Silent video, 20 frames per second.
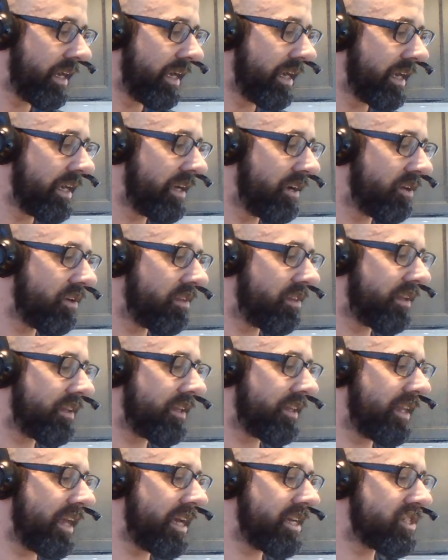hear that the
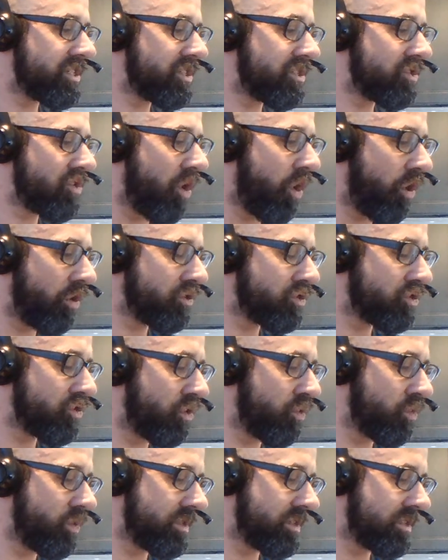nations also
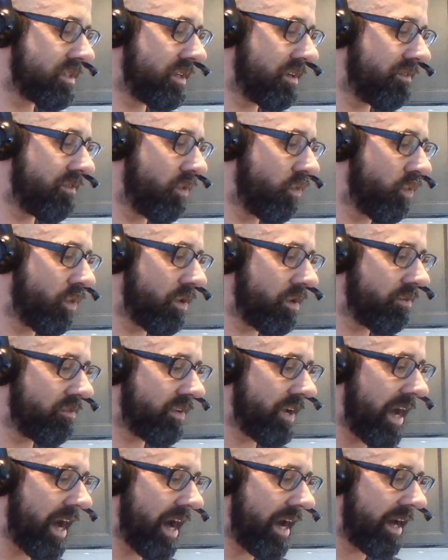receive the word of
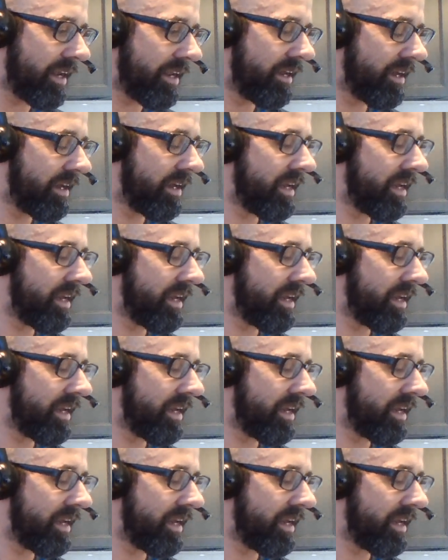God.